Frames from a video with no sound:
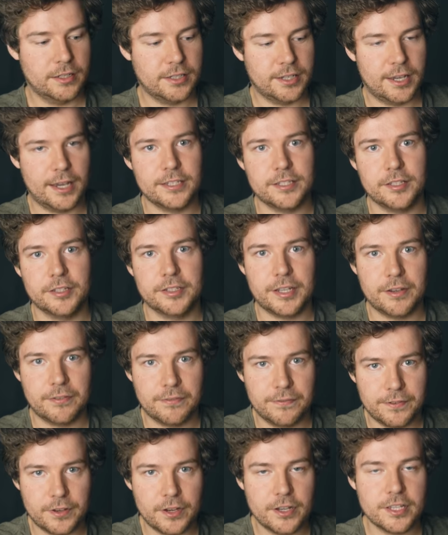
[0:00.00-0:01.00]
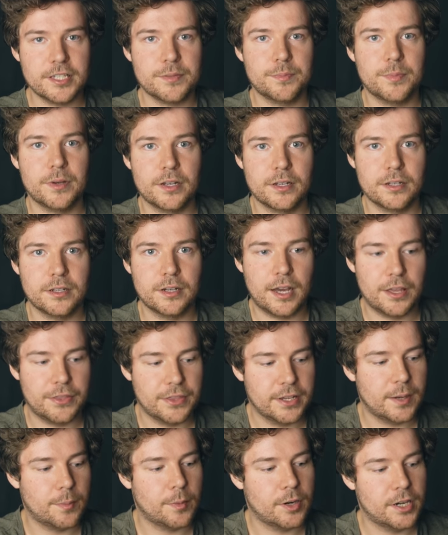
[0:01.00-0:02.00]
to Dev first, but I
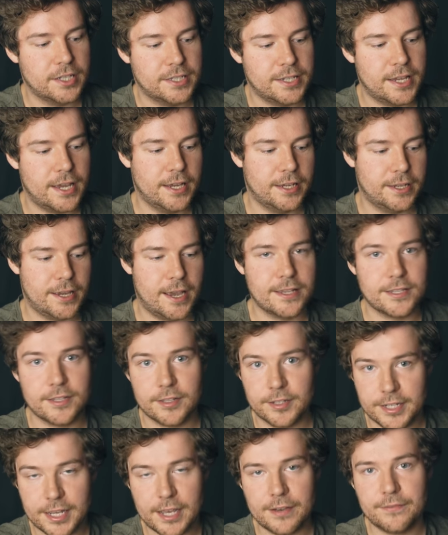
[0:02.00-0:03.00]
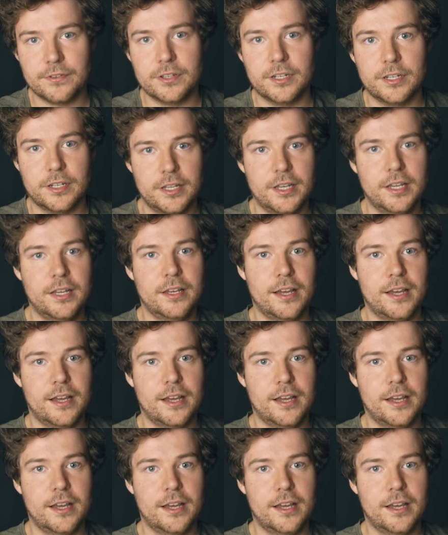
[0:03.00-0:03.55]
think I'm gonna take Hazel Dev and